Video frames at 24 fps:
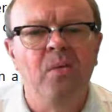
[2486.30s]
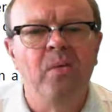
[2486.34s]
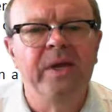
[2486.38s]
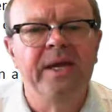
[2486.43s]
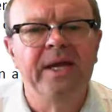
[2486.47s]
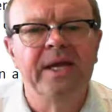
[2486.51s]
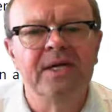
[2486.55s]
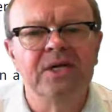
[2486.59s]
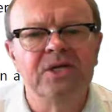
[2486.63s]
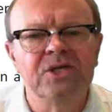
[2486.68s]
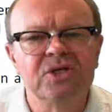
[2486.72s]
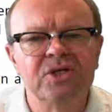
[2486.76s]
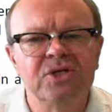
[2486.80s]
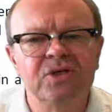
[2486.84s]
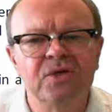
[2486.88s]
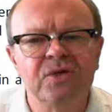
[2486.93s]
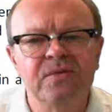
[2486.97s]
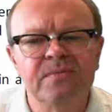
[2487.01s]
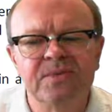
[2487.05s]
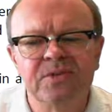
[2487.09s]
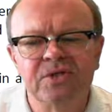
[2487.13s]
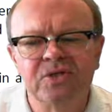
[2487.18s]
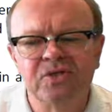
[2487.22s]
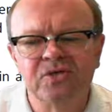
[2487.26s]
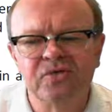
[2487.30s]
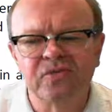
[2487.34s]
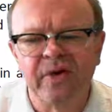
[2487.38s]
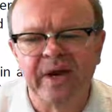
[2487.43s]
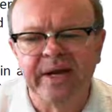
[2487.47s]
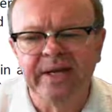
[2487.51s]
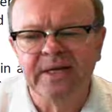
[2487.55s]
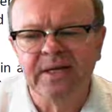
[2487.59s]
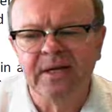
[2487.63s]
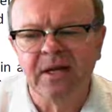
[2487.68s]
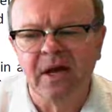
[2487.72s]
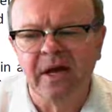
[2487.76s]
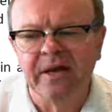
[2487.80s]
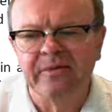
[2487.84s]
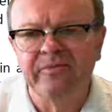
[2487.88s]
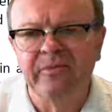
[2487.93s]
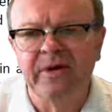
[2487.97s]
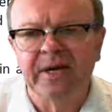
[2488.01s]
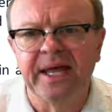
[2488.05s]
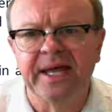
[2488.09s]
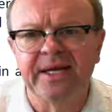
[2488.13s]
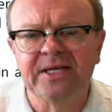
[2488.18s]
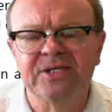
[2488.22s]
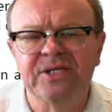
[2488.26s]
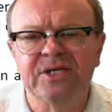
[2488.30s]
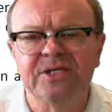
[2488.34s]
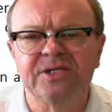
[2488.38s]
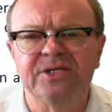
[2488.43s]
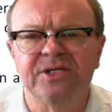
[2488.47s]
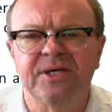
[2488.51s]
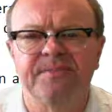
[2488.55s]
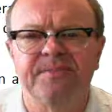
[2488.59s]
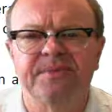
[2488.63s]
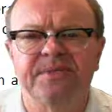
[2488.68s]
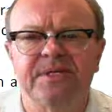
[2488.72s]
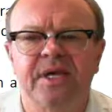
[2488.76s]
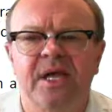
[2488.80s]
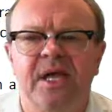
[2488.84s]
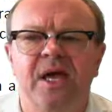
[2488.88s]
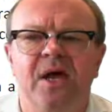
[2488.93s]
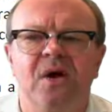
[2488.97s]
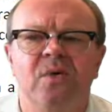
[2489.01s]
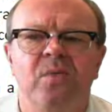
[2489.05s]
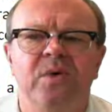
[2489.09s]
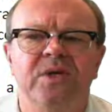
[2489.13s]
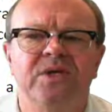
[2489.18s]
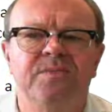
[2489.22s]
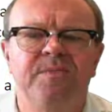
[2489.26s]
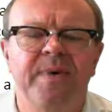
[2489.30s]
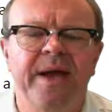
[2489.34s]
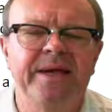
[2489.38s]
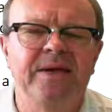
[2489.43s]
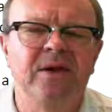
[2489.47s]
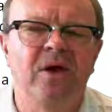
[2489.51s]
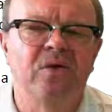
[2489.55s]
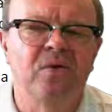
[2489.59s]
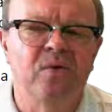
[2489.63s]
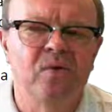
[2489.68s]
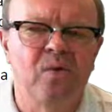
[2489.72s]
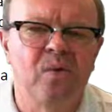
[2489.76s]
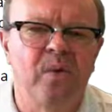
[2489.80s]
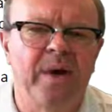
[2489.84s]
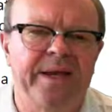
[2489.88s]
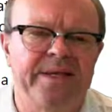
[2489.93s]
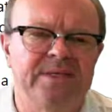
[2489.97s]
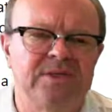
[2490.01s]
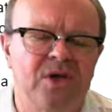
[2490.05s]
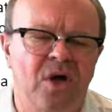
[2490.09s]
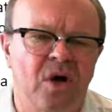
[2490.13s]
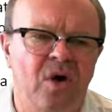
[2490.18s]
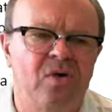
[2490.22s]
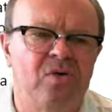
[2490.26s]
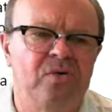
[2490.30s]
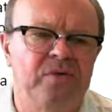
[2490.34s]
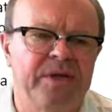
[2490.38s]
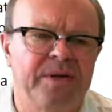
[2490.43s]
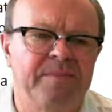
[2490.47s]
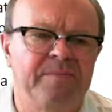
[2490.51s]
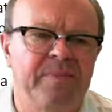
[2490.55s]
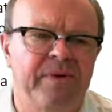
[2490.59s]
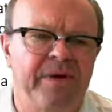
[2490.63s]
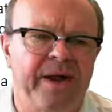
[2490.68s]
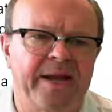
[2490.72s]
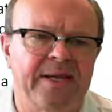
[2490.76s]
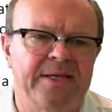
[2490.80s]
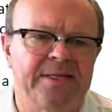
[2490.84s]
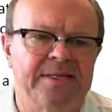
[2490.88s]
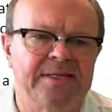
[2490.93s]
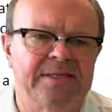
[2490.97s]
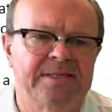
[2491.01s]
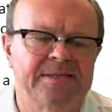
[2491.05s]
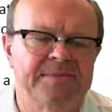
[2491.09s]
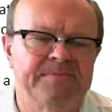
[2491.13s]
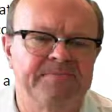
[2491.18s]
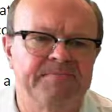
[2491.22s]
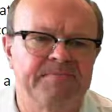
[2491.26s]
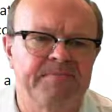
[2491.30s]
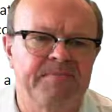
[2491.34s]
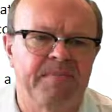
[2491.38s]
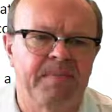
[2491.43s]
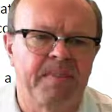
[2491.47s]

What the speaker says: We can assume straight line relationships, which may not always hold in practice.